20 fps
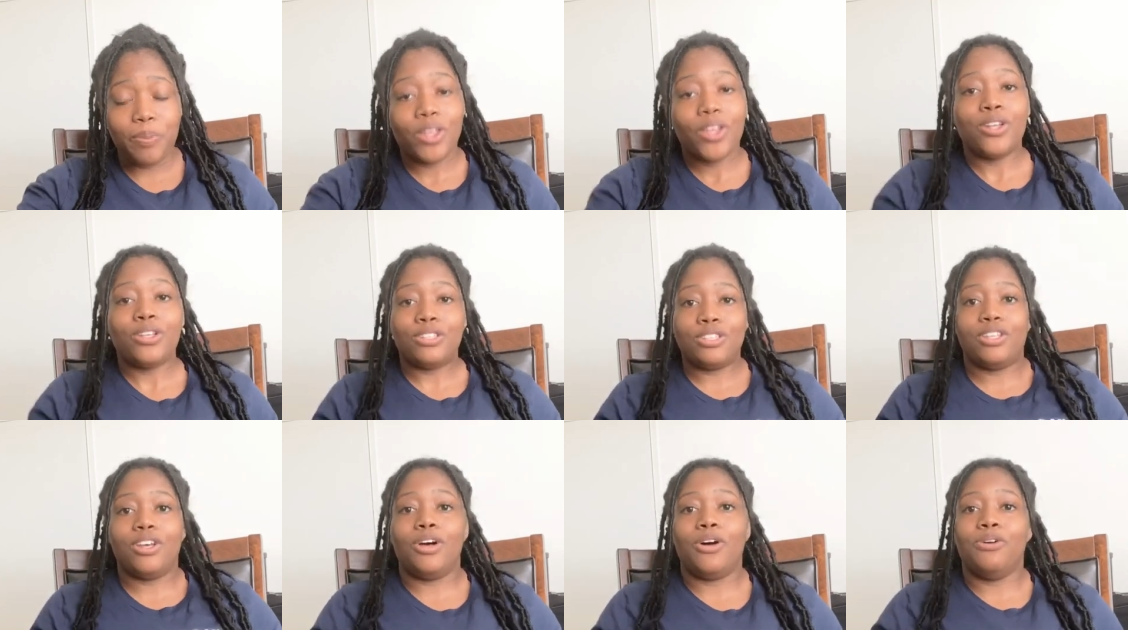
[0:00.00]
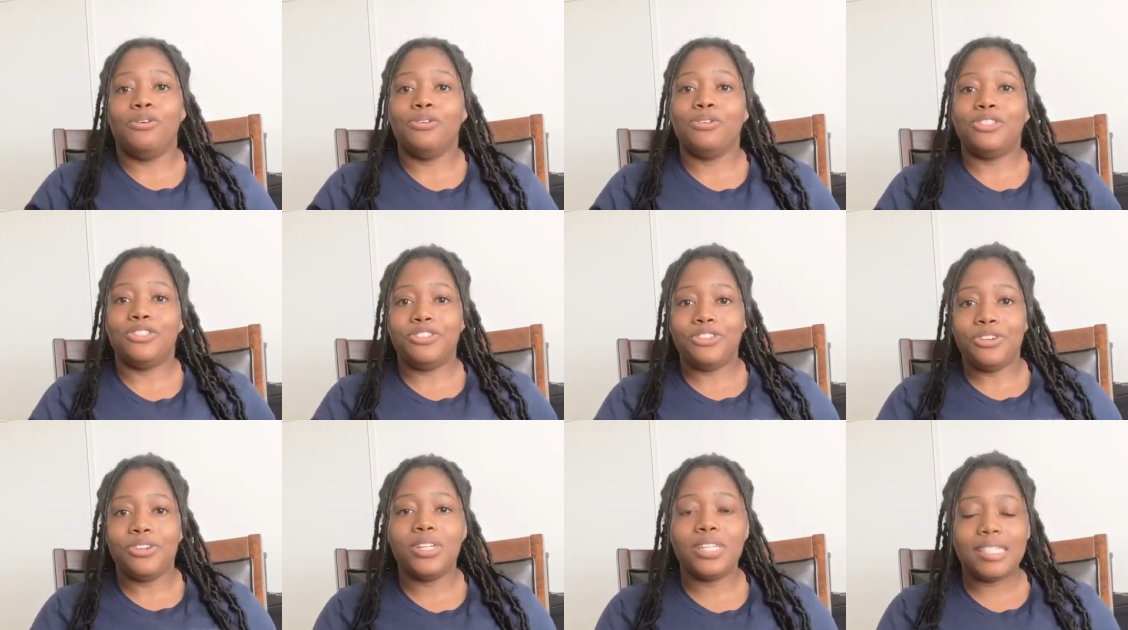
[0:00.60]
So
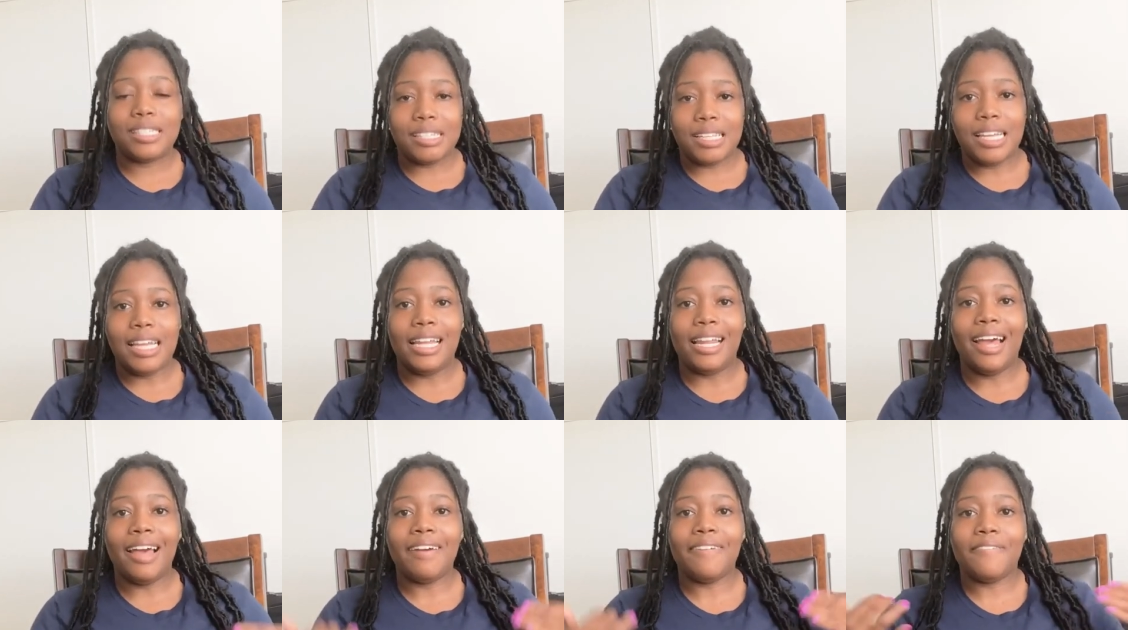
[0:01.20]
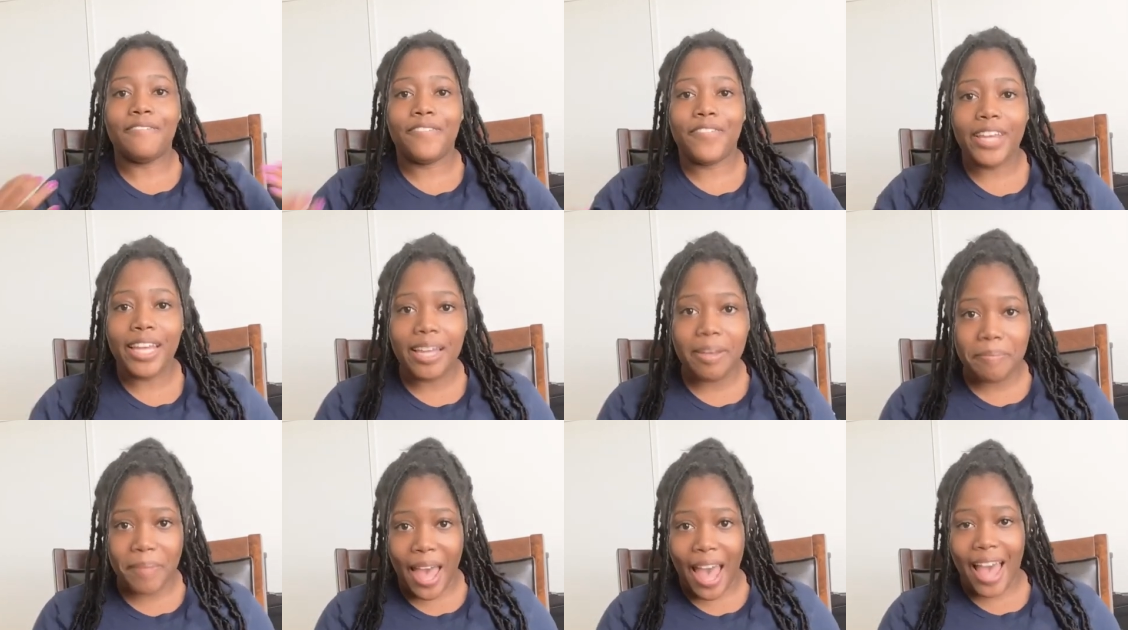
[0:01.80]
students need
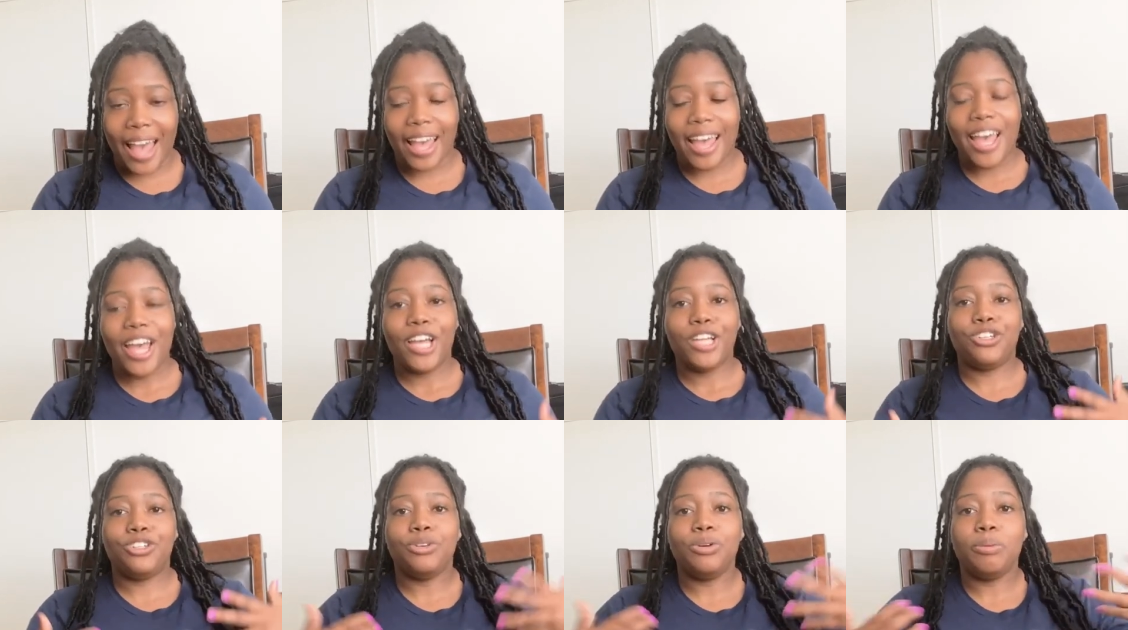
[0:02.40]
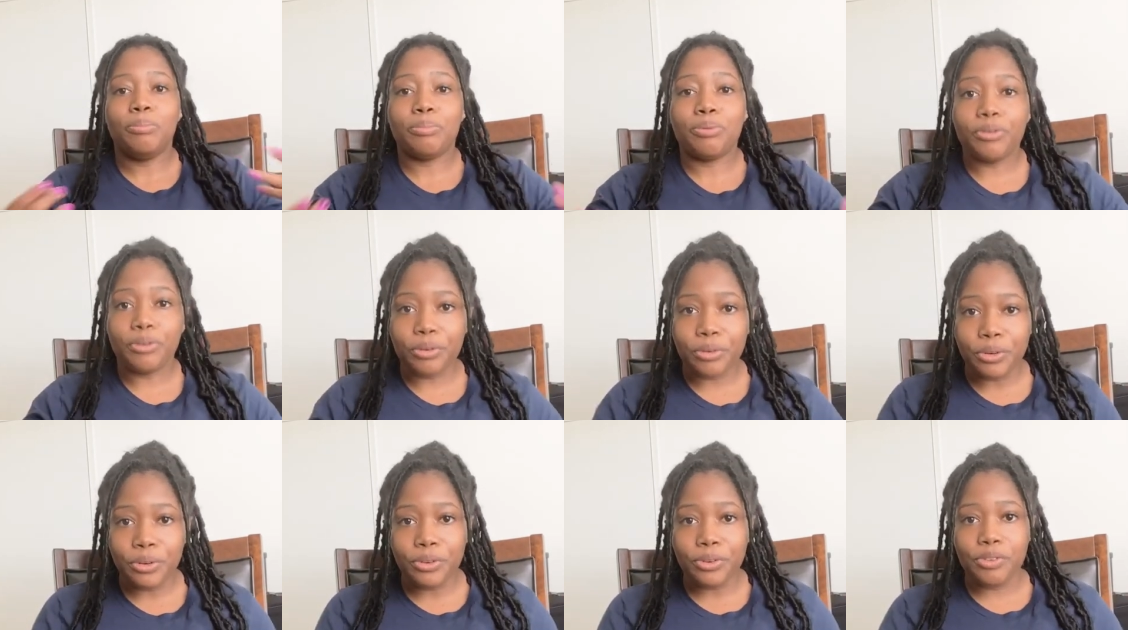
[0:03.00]
feedback to
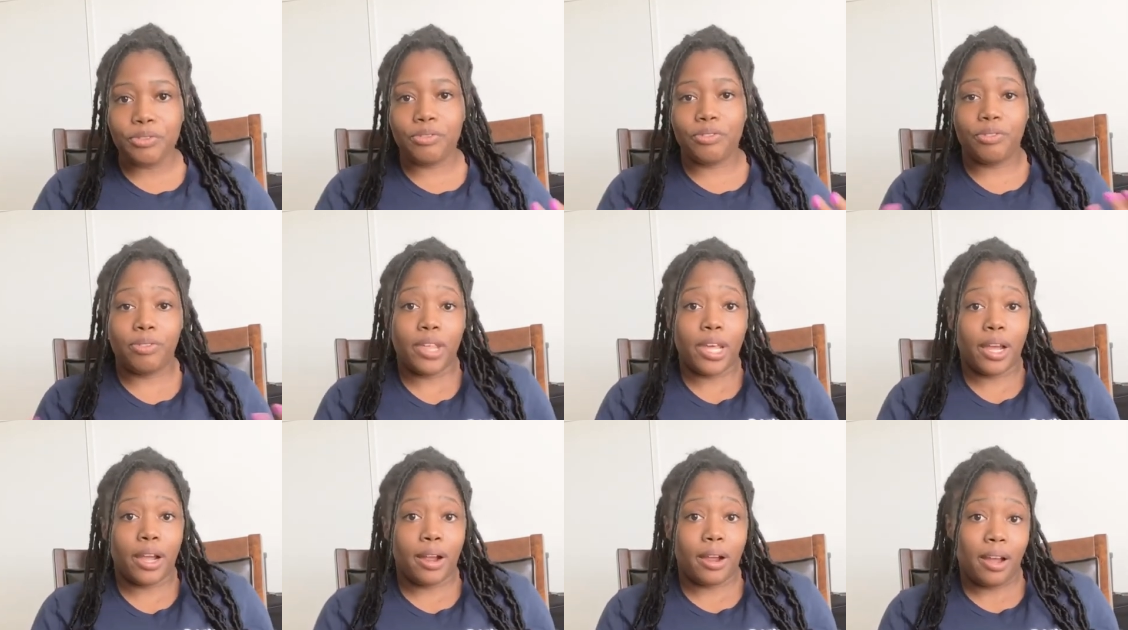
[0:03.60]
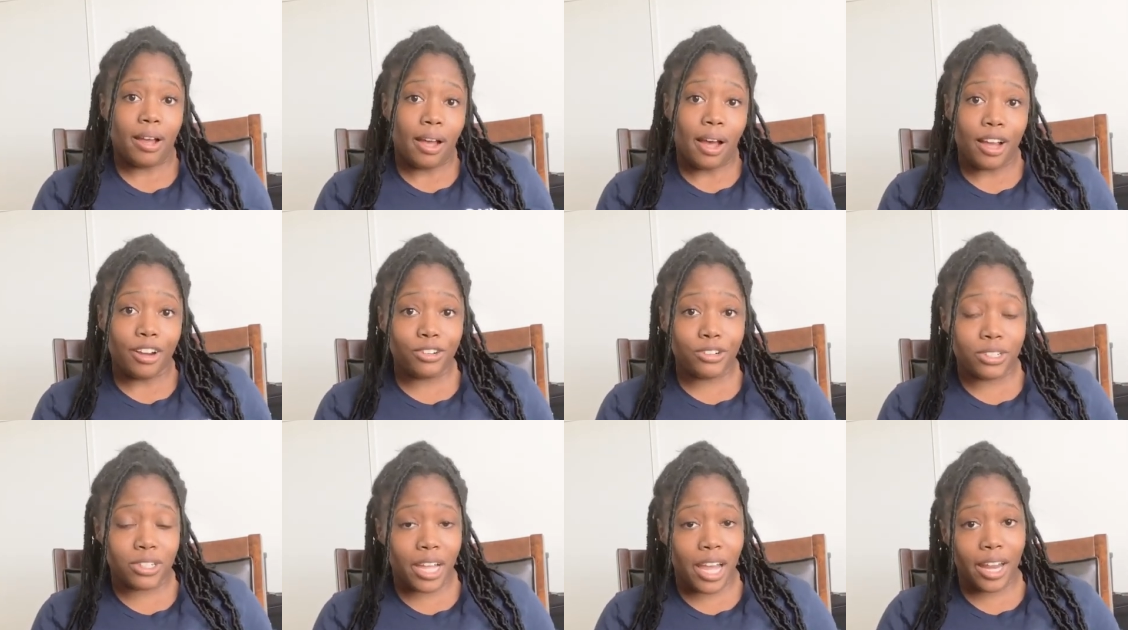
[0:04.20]
improve their
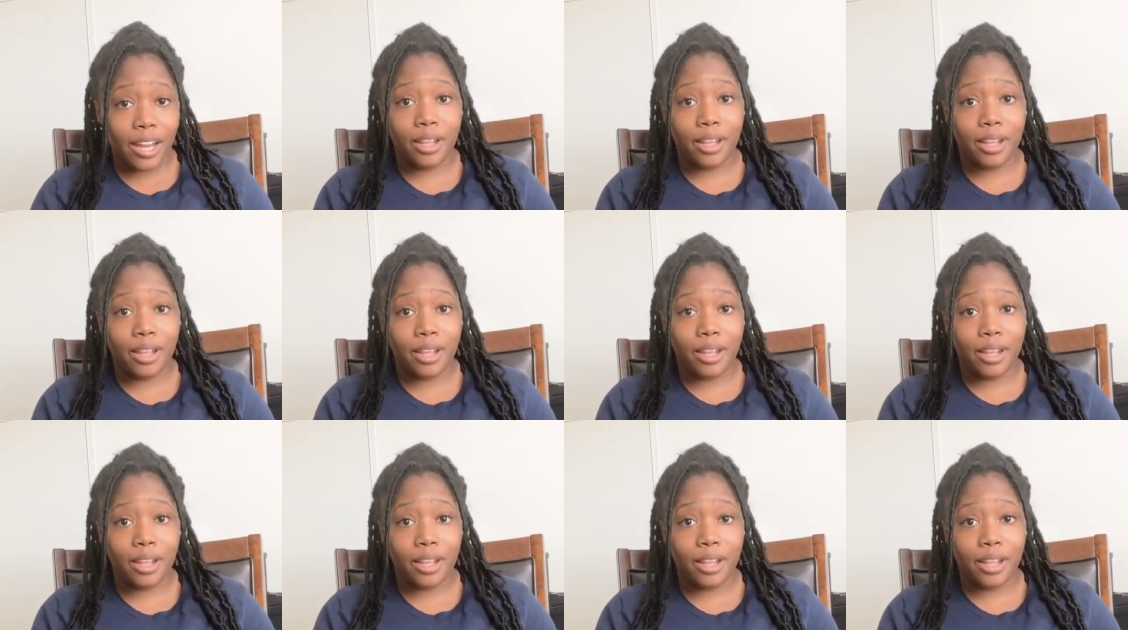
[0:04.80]
understanding,